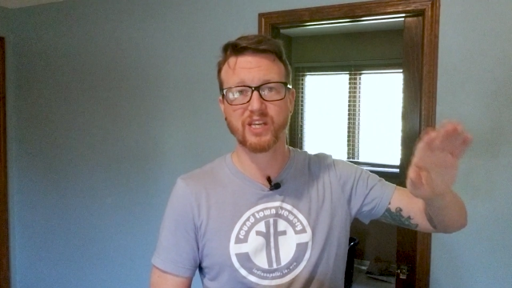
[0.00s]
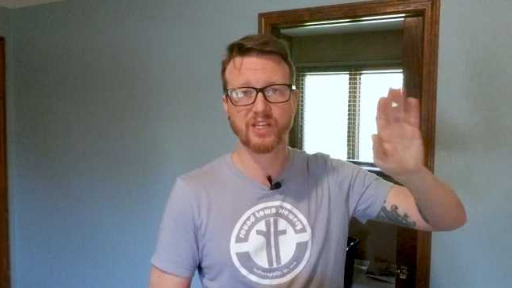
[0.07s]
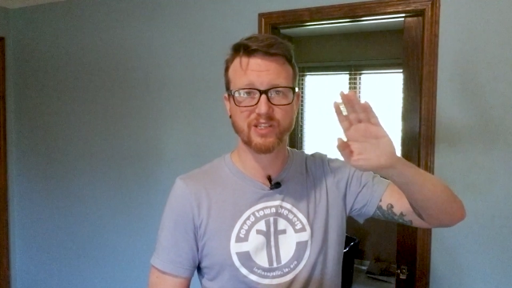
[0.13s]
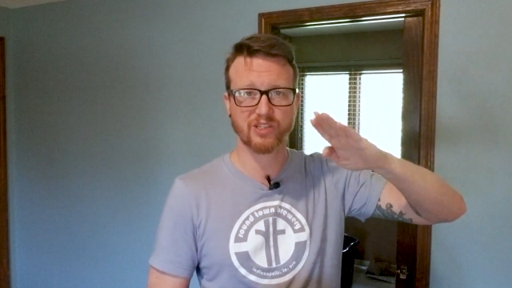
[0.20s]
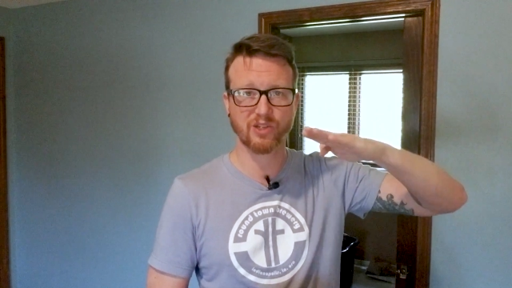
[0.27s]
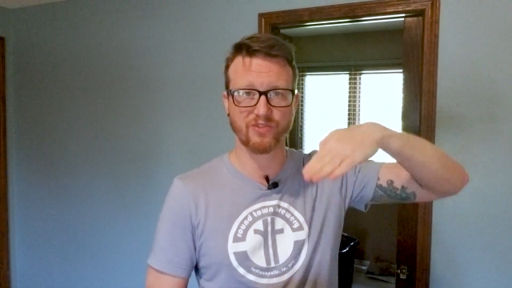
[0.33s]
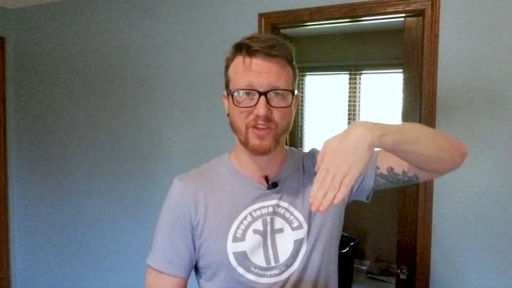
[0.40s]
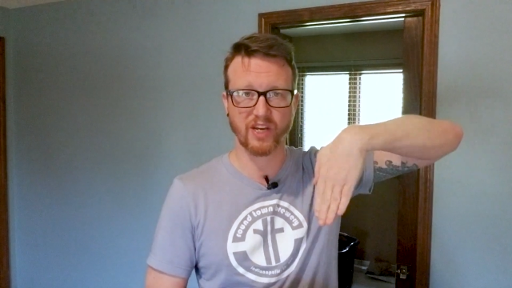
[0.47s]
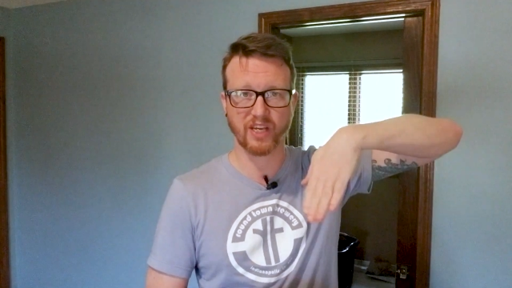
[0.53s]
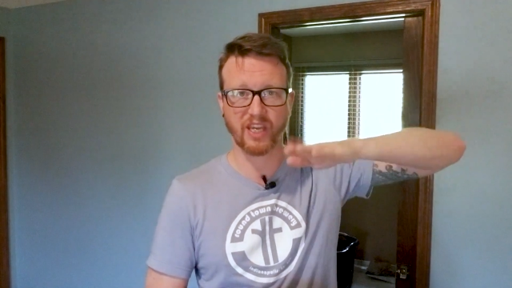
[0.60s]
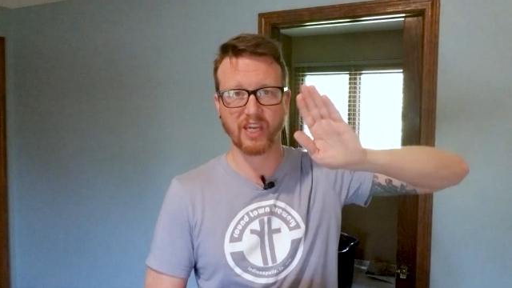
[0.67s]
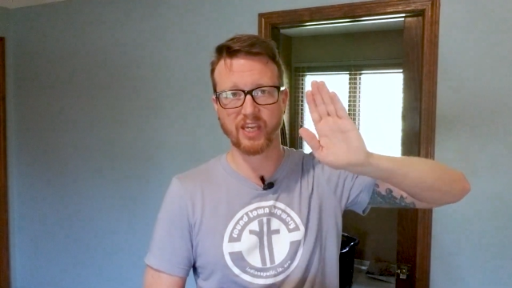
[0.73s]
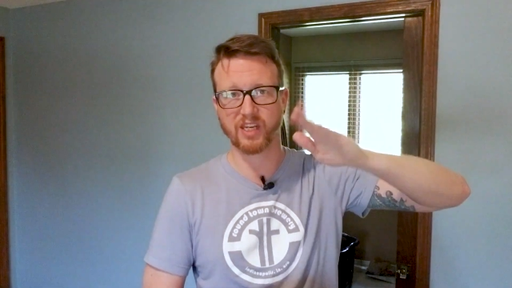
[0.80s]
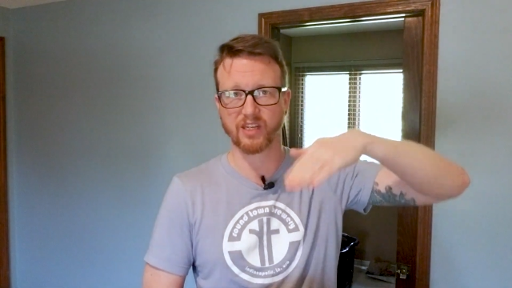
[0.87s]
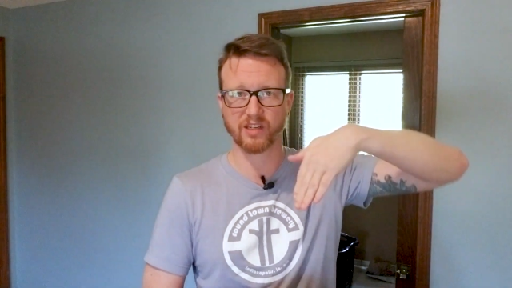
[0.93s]
it so that it
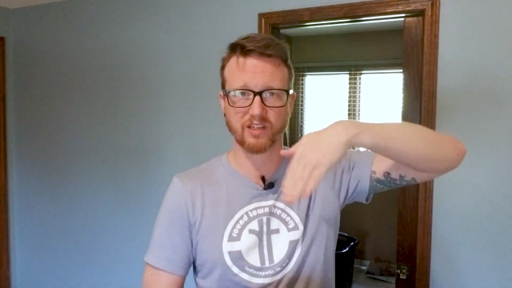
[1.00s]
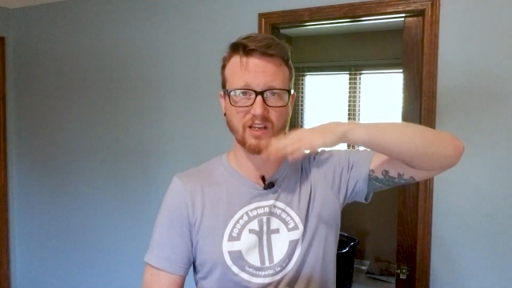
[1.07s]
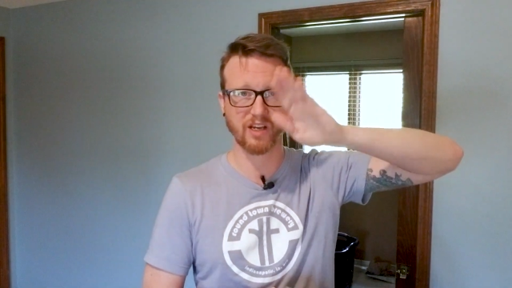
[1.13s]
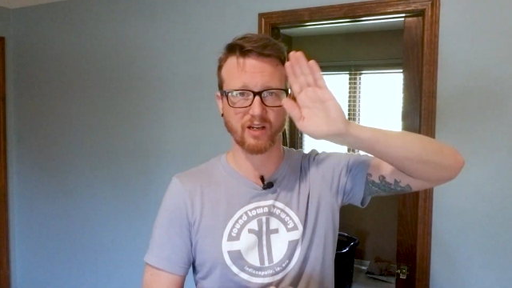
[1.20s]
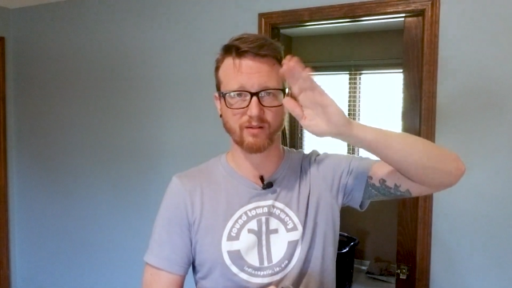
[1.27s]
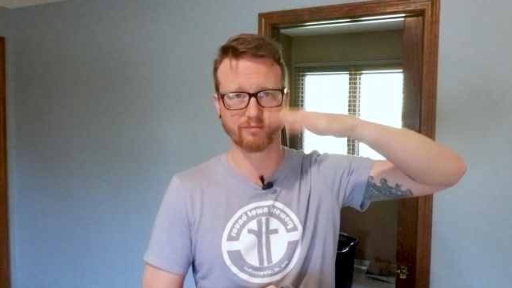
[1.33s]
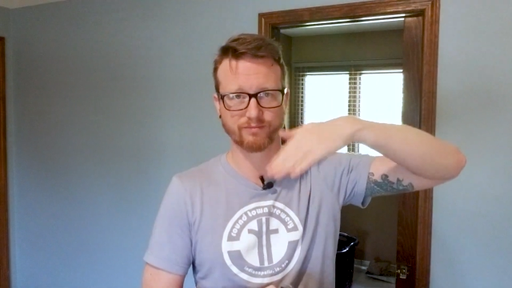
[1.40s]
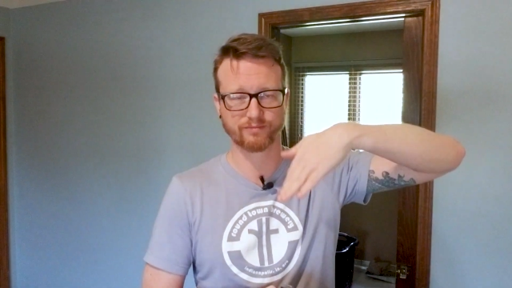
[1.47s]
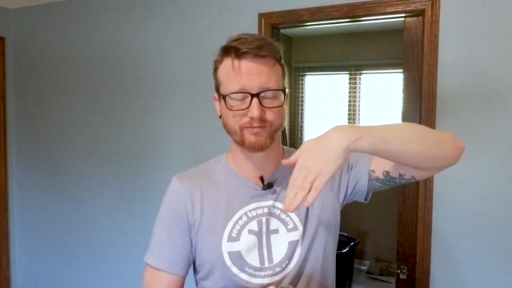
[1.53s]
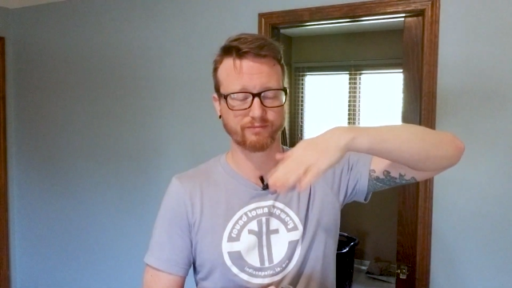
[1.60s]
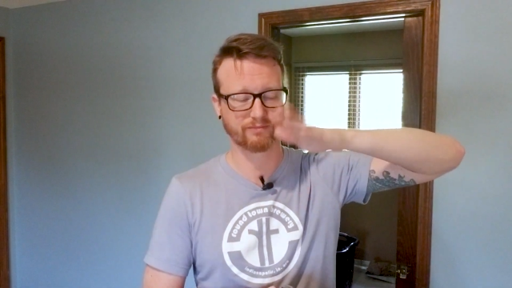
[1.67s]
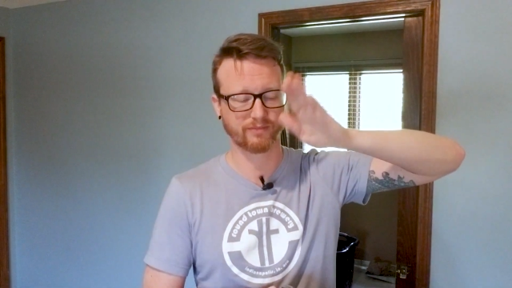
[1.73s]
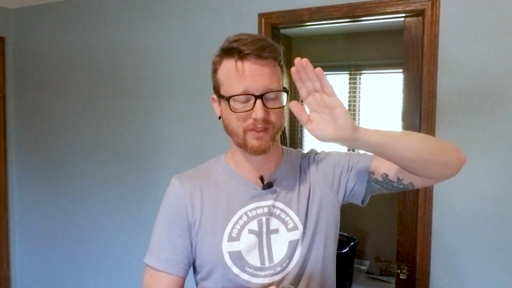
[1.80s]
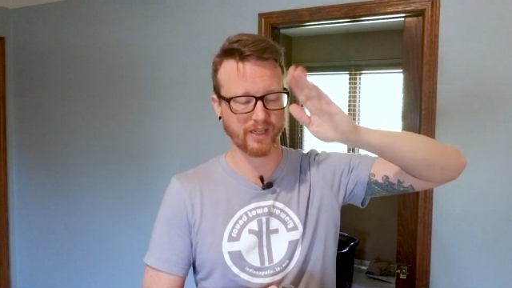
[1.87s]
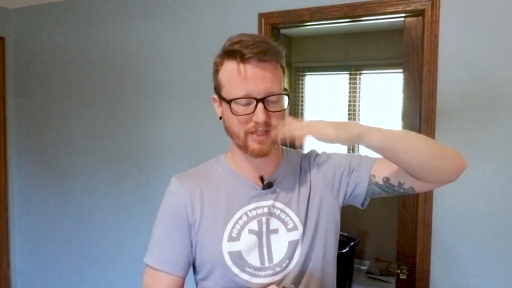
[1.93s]
can
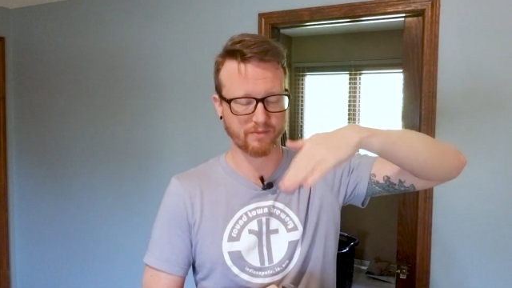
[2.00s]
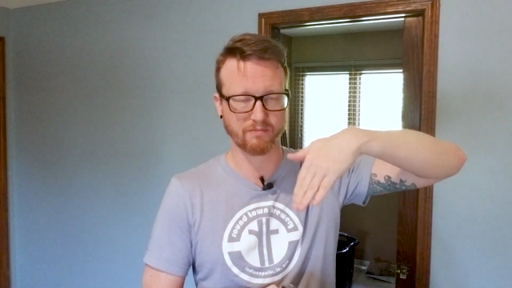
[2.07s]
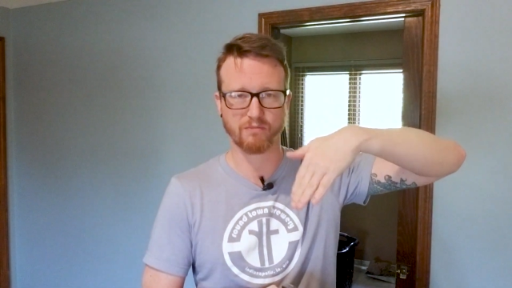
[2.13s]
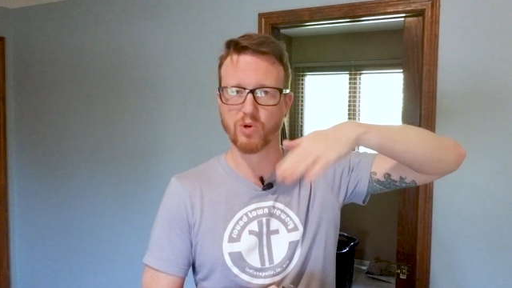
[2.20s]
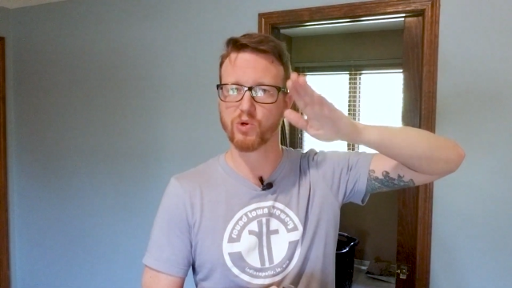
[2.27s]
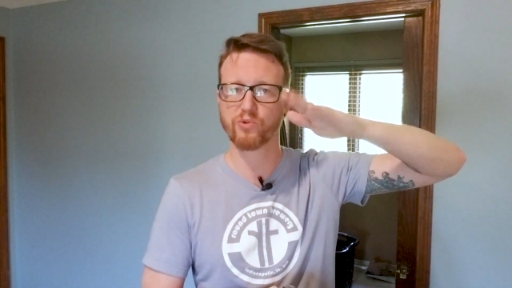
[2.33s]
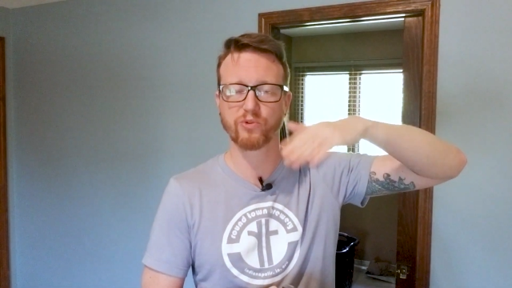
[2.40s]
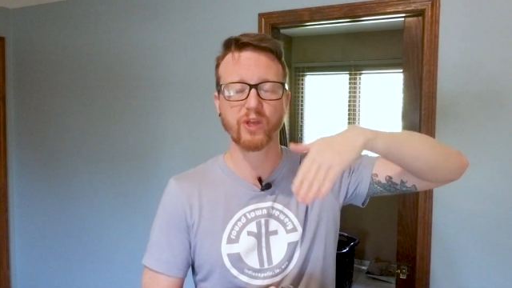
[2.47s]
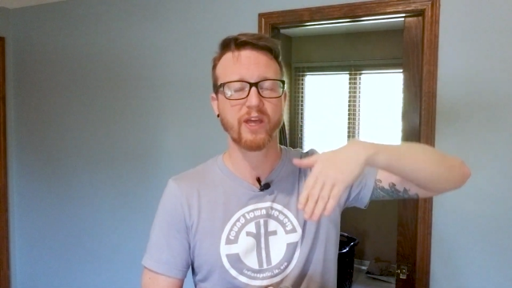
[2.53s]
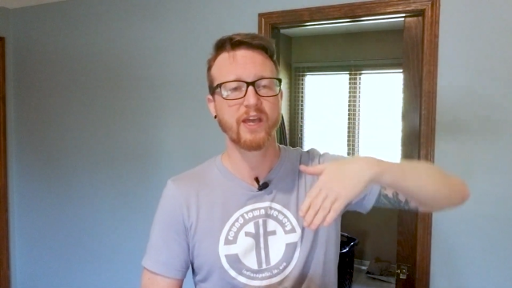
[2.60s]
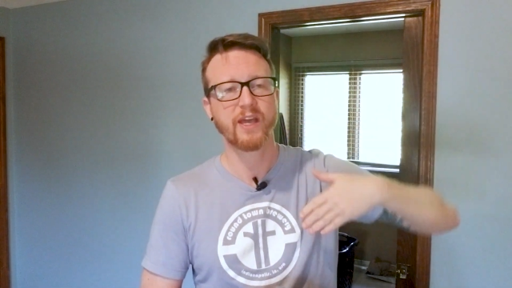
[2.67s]
like move,